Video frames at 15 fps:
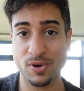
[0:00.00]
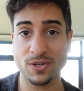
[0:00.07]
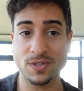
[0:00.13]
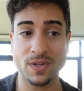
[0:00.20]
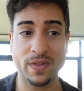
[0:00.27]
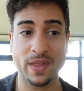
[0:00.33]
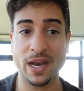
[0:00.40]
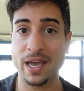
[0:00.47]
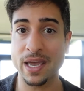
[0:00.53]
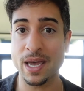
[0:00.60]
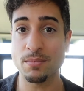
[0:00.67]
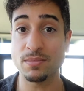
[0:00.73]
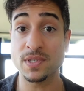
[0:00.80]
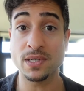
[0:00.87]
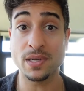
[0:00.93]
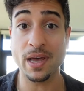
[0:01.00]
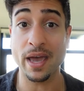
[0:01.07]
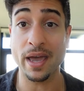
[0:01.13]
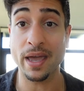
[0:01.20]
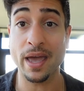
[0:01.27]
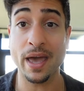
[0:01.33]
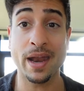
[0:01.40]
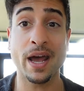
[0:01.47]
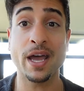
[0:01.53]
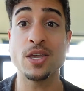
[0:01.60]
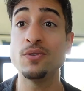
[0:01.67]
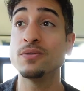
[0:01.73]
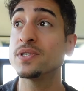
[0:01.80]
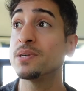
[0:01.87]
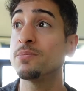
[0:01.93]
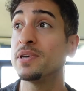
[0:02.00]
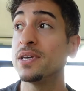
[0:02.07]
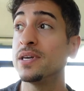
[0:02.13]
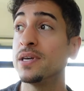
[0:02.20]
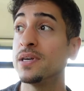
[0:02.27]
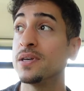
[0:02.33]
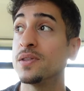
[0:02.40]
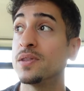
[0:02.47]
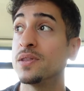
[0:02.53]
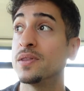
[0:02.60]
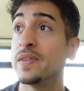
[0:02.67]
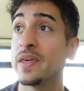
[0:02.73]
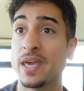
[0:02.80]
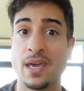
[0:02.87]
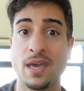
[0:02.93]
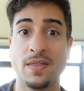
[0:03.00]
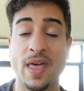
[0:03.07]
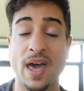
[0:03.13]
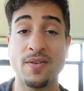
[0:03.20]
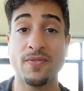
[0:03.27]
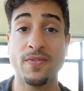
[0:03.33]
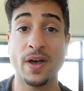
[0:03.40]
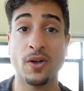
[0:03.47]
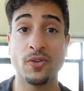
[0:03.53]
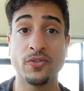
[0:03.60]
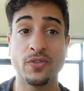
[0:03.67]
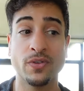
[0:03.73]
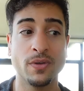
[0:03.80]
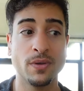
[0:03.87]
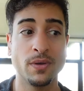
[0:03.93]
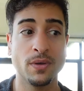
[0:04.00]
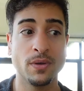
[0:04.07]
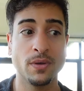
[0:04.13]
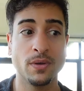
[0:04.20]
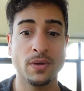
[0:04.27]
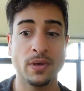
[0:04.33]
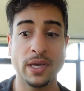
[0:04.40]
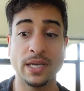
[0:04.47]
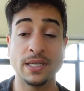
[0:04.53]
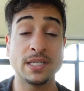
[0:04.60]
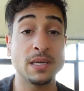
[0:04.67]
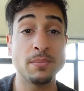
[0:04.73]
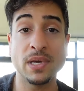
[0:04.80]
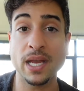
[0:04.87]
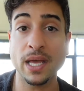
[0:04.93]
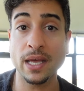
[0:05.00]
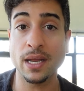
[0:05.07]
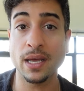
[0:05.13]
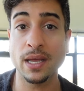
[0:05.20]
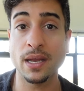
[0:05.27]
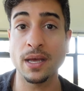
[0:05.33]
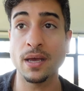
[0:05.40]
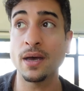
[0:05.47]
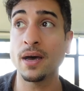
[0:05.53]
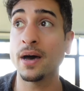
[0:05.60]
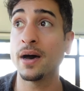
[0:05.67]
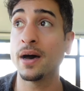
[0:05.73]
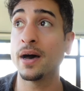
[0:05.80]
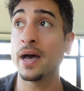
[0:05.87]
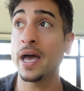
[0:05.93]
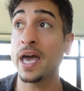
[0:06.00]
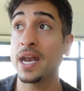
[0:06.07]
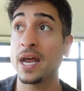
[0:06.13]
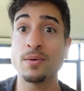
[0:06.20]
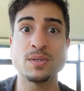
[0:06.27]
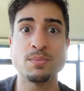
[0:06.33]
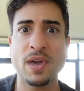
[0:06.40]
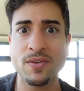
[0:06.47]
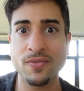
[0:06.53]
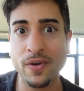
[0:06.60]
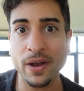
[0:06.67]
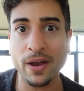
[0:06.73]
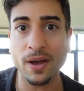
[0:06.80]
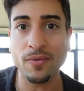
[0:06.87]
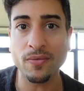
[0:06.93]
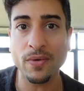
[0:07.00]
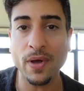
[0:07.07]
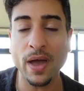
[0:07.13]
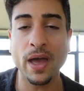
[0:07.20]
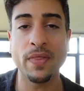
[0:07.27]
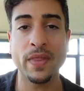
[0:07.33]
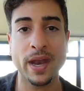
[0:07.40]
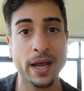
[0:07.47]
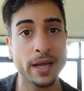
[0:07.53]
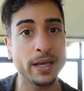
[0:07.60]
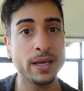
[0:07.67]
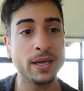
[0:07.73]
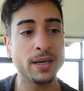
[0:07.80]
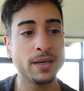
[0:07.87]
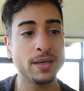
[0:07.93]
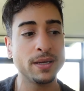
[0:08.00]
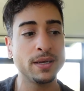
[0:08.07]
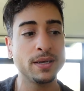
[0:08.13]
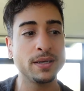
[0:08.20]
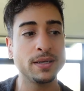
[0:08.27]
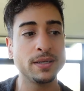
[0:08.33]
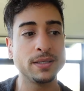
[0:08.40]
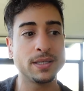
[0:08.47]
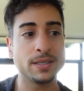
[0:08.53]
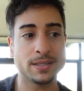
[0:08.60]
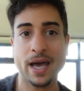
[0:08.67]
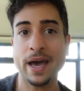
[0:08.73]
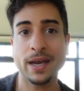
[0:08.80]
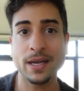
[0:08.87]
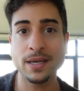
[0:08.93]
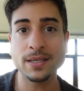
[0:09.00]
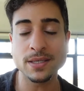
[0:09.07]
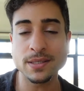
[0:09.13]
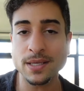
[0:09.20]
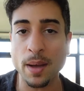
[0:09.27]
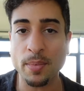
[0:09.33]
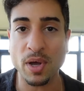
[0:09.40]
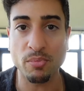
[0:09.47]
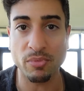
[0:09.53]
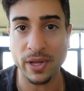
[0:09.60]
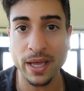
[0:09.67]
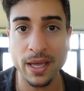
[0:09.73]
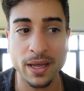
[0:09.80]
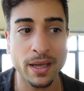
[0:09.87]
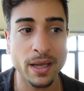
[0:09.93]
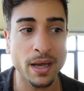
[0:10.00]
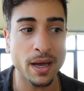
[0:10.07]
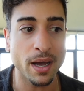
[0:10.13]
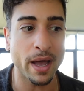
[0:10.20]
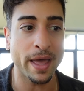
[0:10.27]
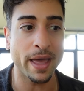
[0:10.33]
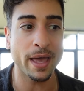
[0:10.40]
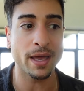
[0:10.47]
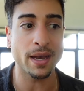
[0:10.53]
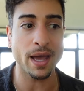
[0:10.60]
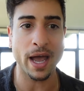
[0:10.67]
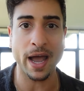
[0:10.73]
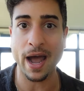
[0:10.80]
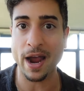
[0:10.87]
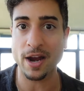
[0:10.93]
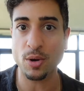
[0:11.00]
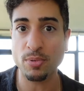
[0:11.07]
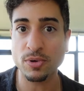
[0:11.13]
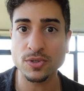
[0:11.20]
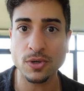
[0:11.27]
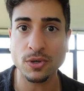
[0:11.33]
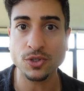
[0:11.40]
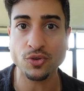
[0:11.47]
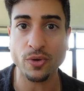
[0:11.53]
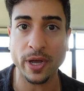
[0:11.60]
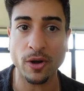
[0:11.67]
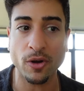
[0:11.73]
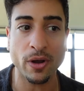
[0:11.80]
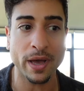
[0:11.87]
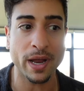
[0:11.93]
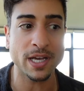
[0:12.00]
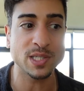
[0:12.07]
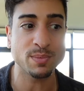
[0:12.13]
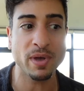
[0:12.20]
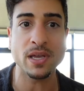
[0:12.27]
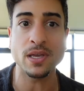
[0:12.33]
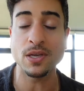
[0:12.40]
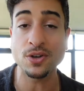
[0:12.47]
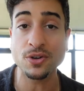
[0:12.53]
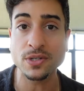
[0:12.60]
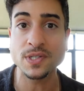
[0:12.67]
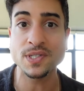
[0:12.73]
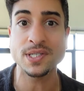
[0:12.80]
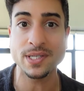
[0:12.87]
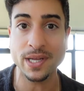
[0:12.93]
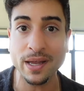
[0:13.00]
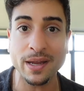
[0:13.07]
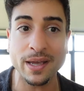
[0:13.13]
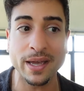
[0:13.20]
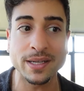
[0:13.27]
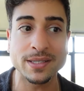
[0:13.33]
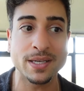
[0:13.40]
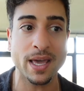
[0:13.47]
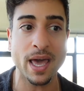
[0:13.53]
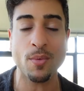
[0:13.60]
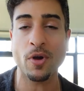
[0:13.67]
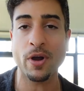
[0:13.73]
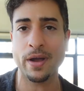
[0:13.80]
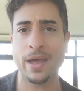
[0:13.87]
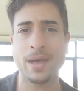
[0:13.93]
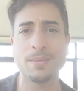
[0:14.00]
person that I am today. And I used to be the kid that felt intimidated, uh, and I was made fun of. And then I decided to stop complaining and I hired a personal trainer and I spent years studying to get where I